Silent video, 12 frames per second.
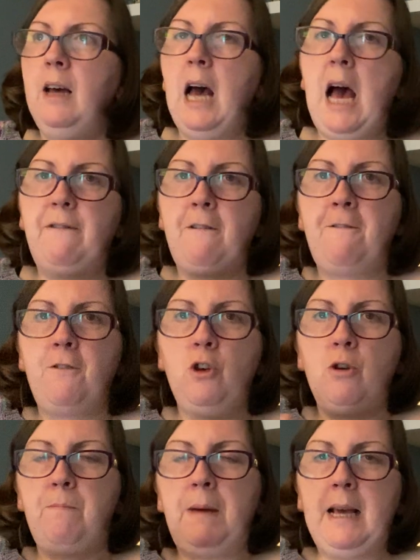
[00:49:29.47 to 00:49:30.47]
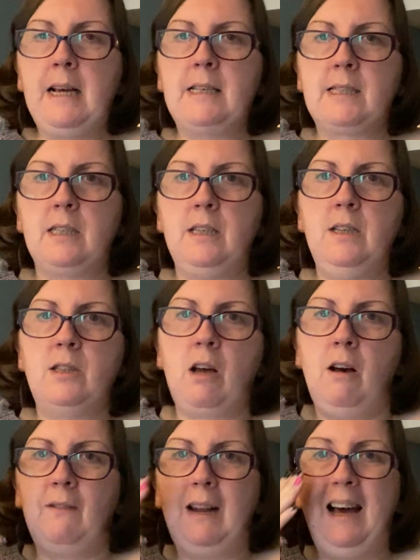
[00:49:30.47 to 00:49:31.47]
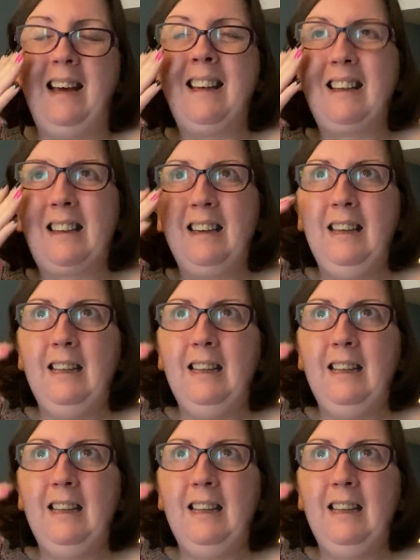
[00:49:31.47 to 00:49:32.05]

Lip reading: have a few pieces of like